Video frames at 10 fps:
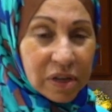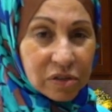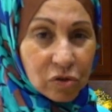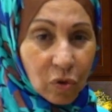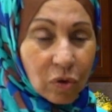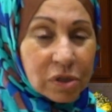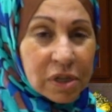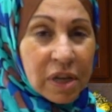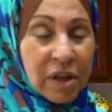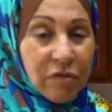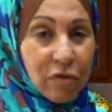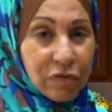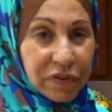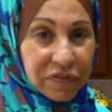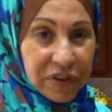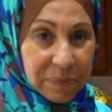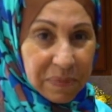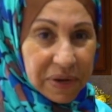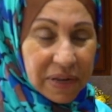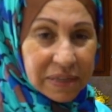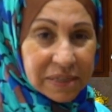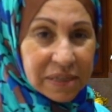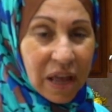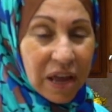and salt for 15 minutes.